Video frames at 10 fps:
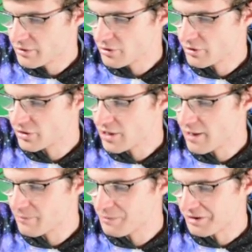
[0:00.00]
Your
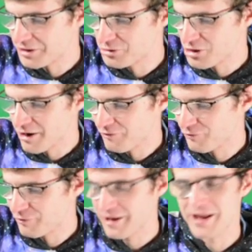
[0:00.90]
thumb, I'm not going to draw
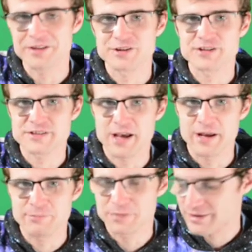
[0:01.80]
a hand this
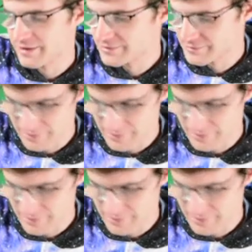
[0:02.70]
time because